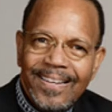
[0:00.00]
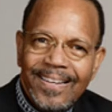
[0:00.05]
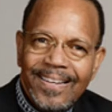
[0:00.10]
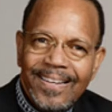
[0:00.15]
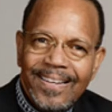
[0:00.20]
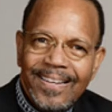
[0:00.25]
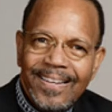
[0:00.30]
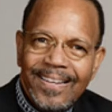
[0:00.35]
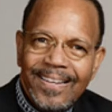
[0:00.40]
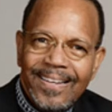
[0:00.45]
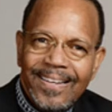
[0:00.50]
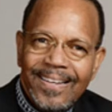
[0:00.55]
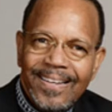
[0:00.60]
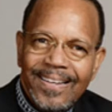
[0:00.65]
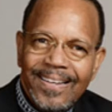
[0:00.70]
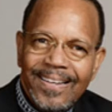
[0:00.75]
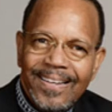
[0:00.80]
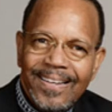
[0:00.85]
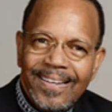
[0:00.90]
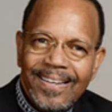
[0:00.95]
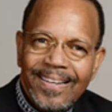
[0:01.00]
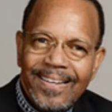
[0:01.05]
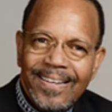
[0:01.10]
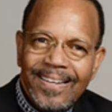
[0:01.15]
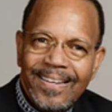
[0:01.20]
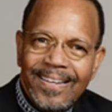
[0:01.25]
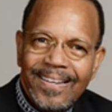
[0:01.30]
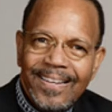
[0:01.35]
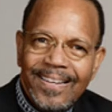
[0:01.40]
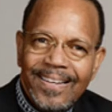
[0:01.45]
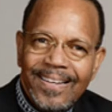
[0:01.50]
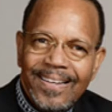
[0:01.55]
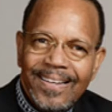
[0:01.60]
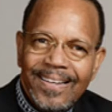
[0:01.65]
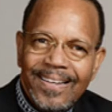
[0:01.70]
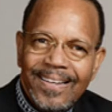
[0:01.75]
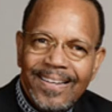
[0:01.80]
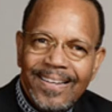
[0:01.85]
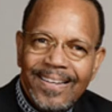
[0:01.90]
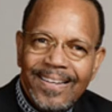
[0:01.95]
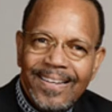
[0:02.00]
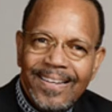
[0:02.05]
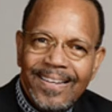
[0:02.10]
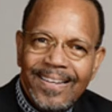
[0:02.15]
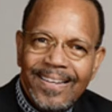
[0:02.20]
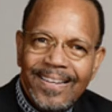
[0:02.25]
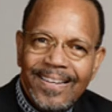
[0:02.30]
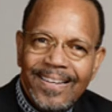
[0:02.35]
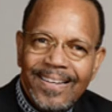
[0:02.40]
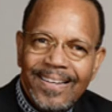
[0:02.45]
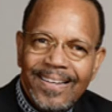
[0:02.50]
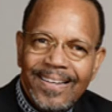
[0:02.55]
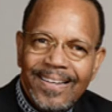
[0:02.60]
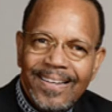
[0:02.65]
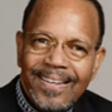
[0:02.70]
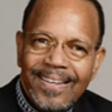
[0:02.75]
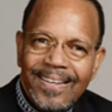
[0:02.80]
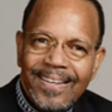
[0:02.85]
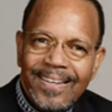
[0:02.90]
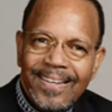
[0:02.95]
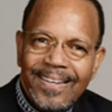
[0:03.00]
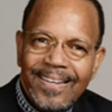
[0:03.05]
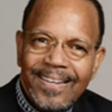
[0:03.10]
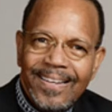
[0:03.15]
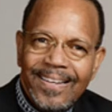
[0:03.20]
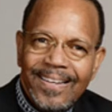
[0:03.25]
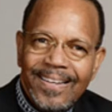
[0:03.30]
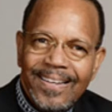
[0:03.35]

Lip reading: [no speech]